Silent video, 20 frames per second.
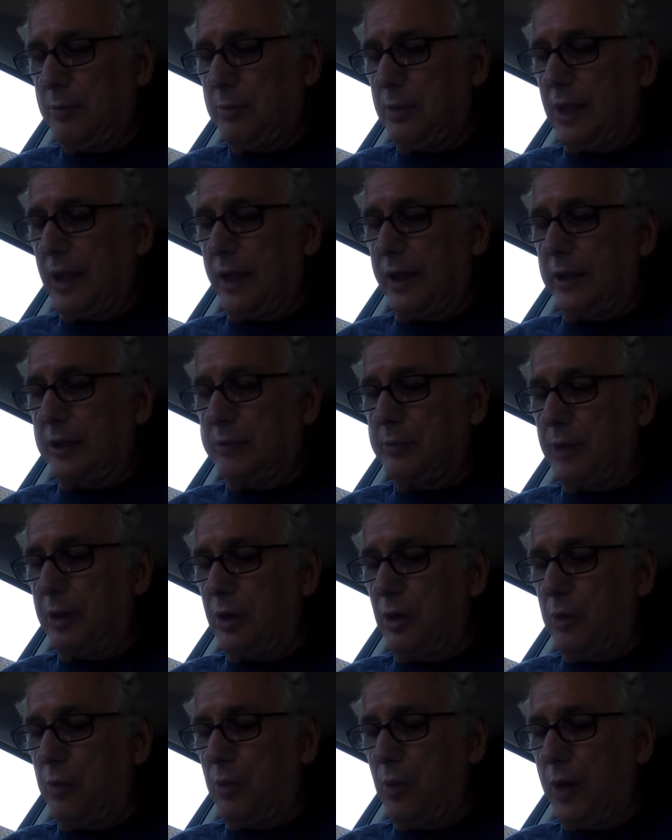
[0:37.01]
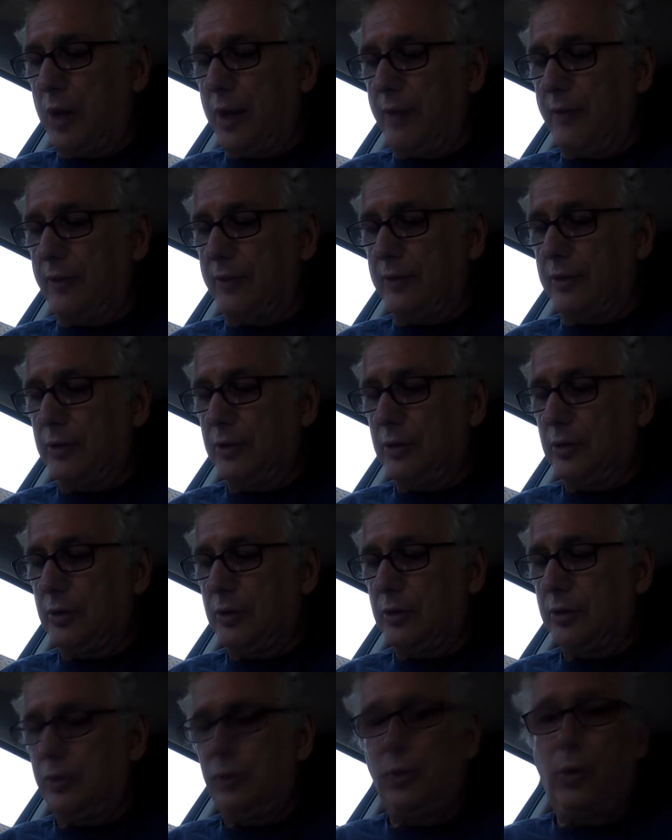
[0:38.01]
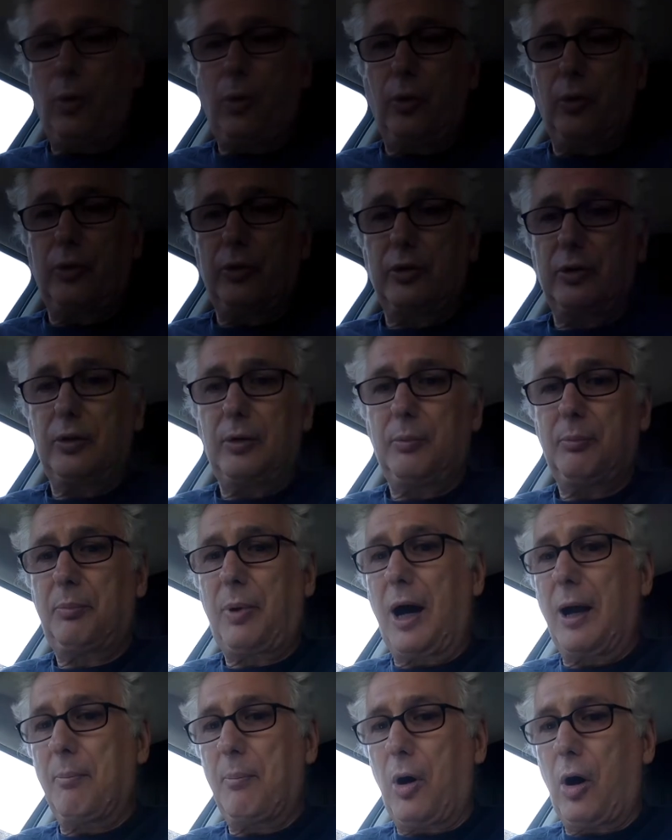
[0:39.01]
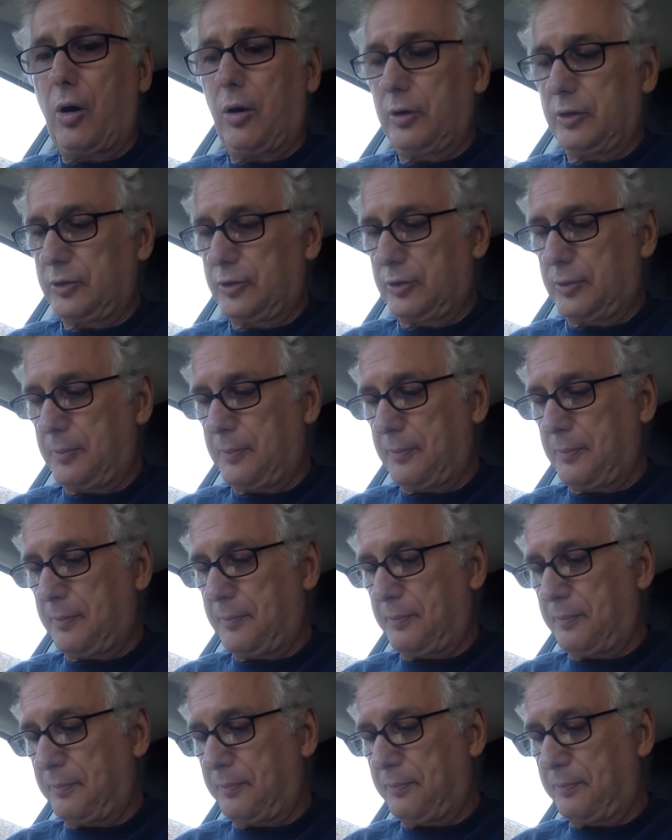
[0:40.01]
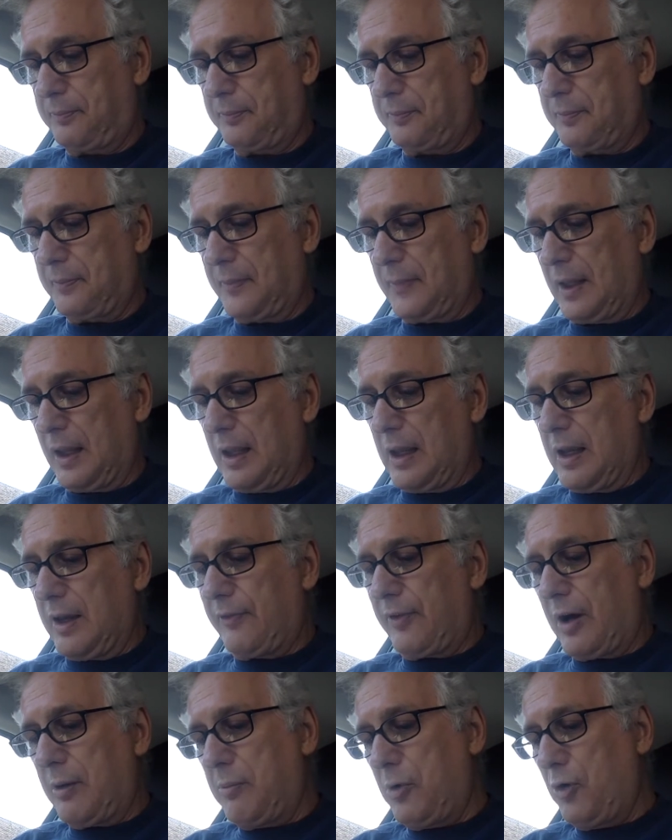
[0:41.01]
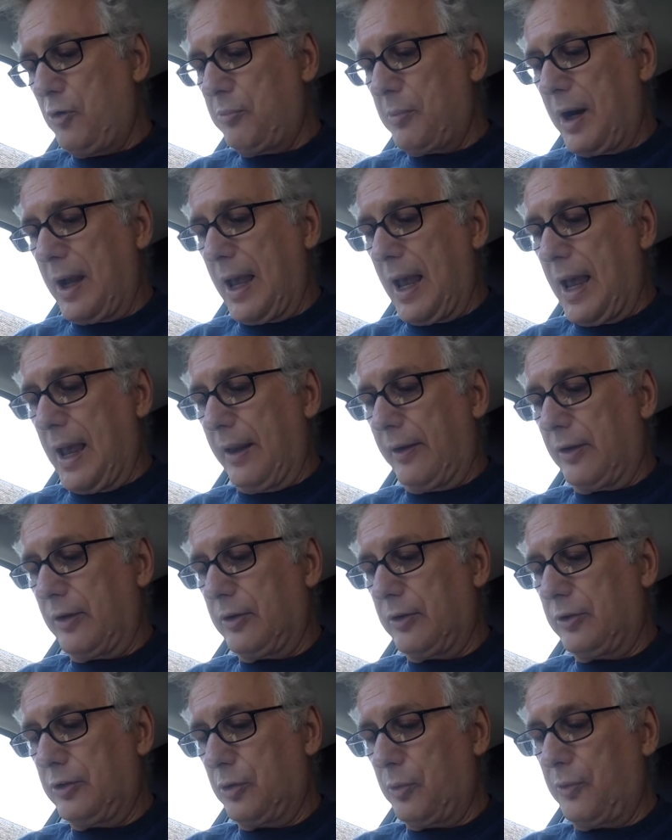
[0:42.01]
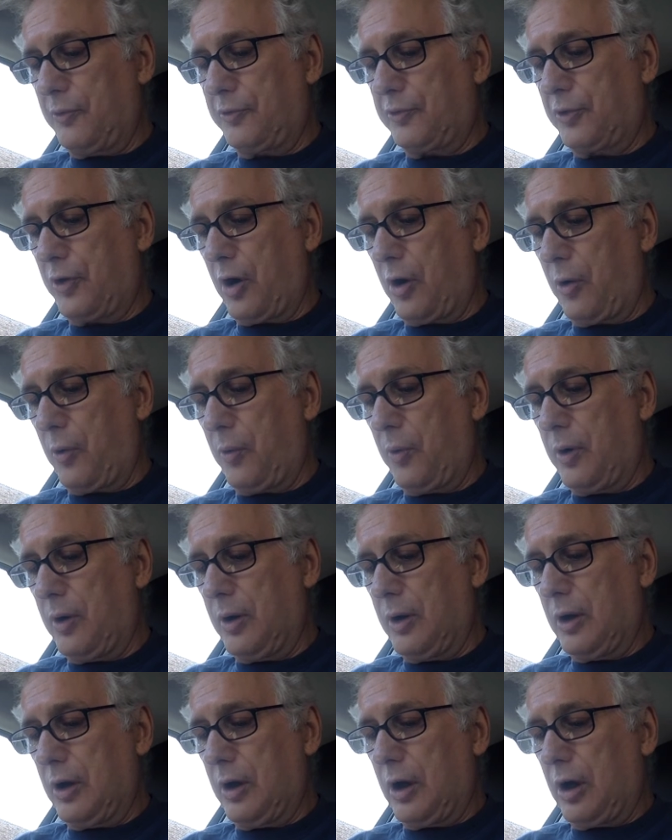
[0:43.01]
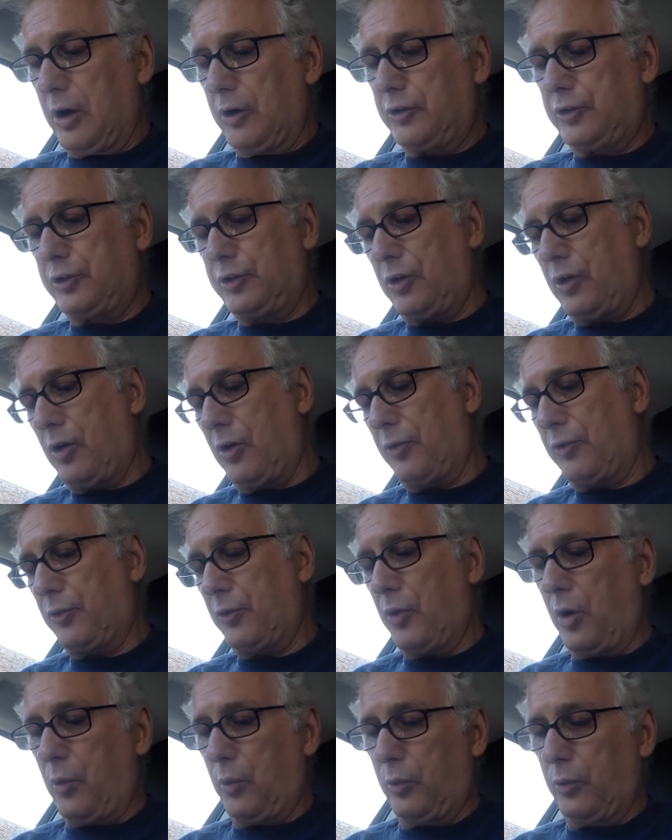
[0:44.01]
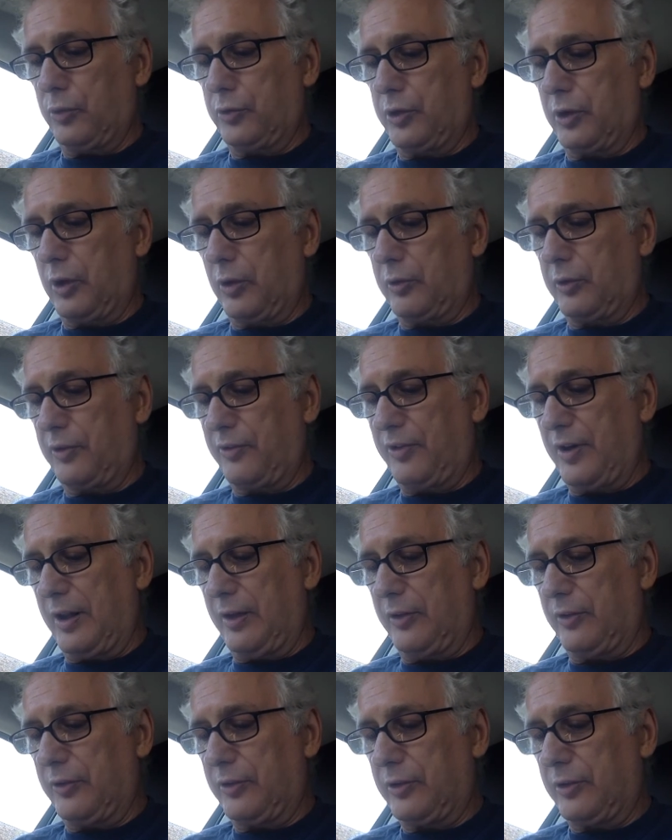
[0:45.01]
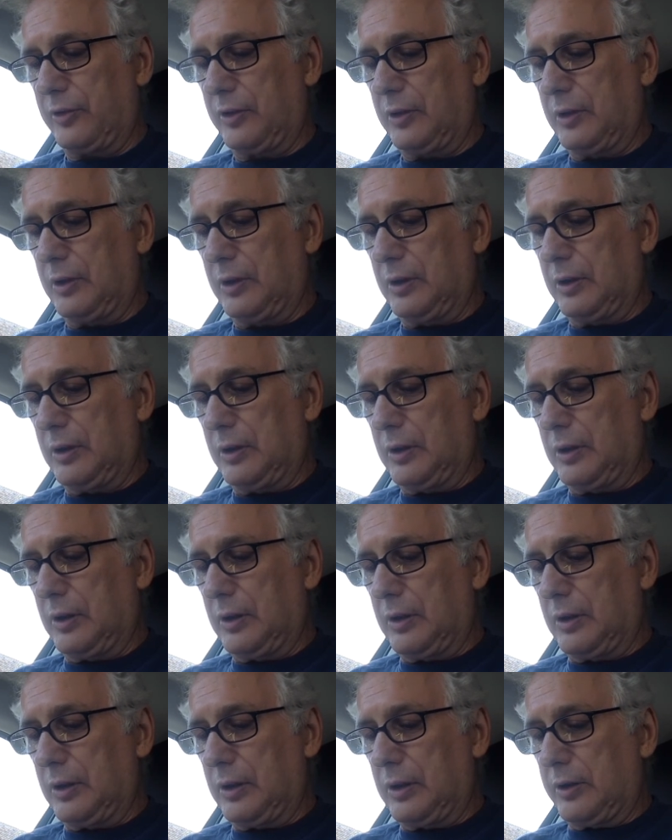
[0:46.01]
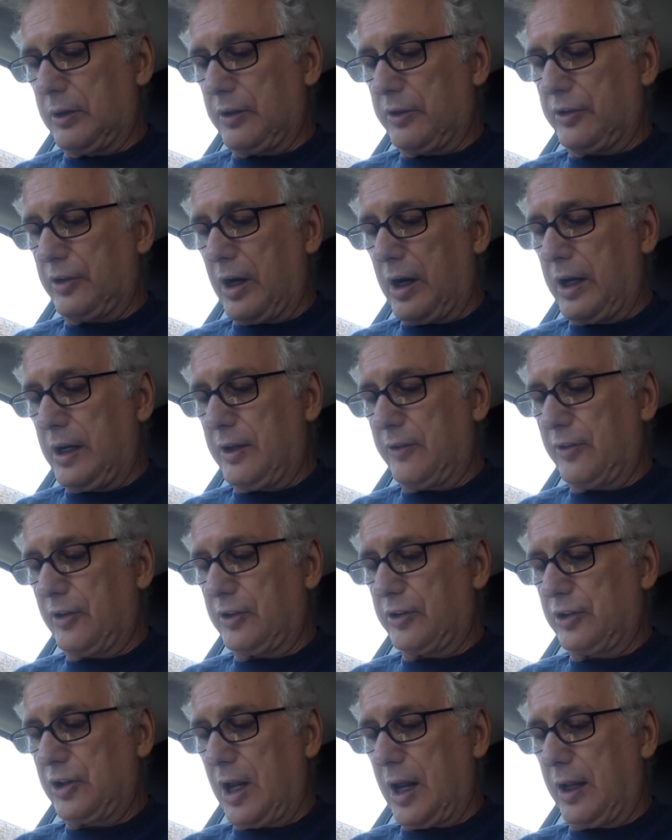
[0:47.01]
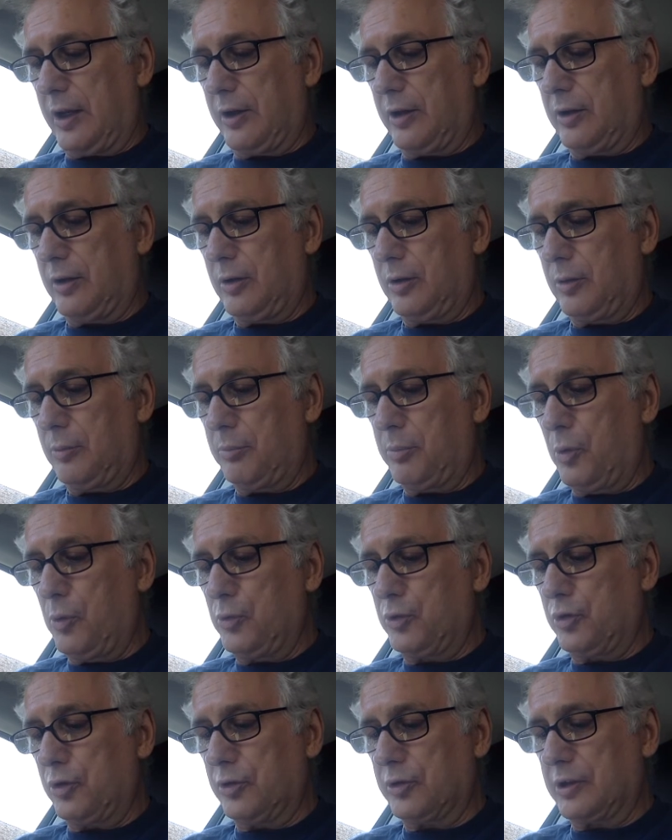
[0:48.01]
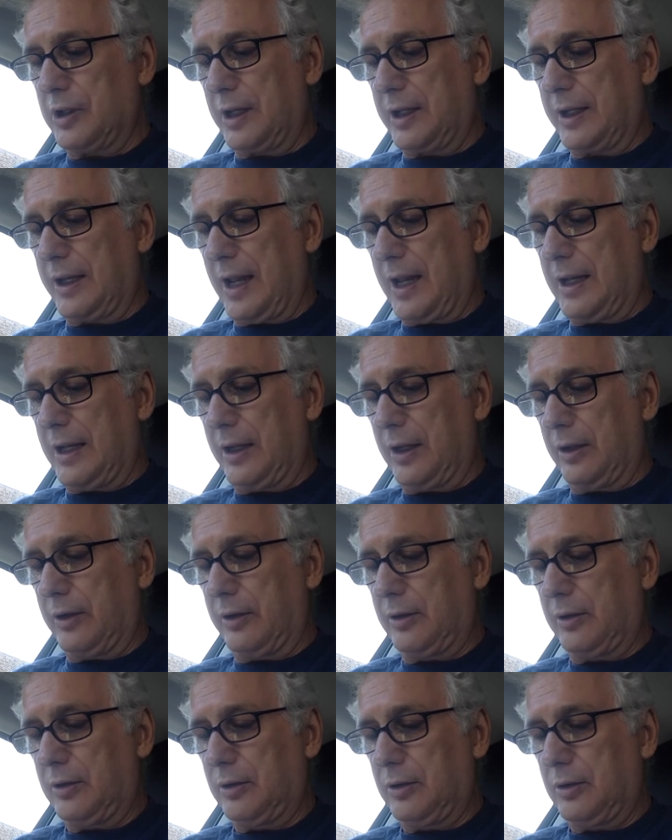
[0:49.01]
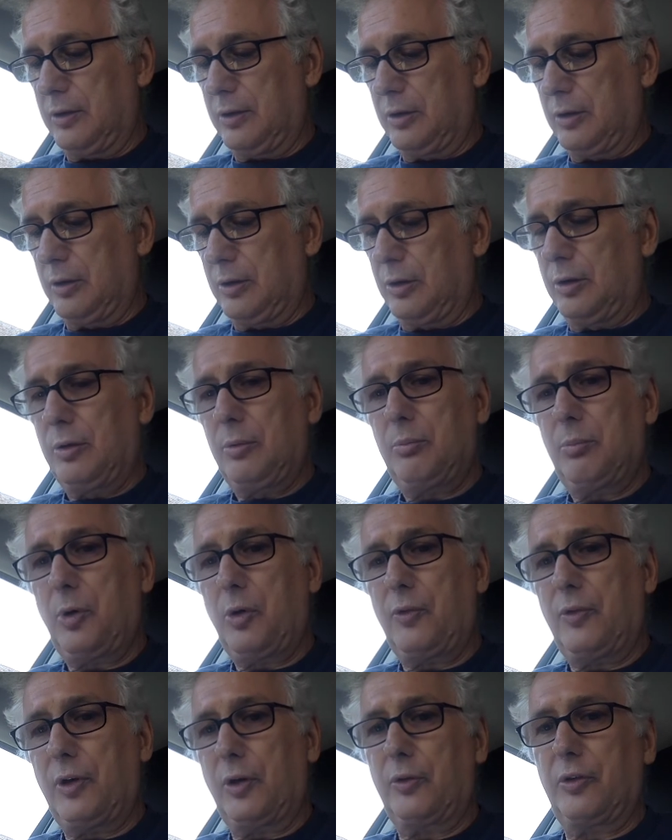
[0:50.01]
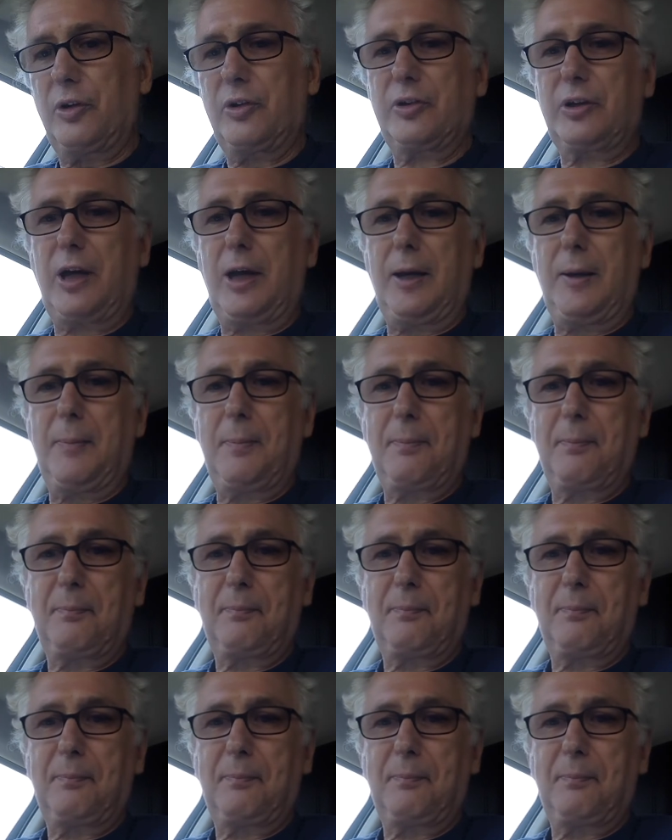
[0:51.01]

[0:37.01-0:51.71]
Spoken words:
Planks become waves, doors, bite marks. If I move my head to and fro, a surf rolls along the fence. The side of a shed bulges like an alien moving under skin.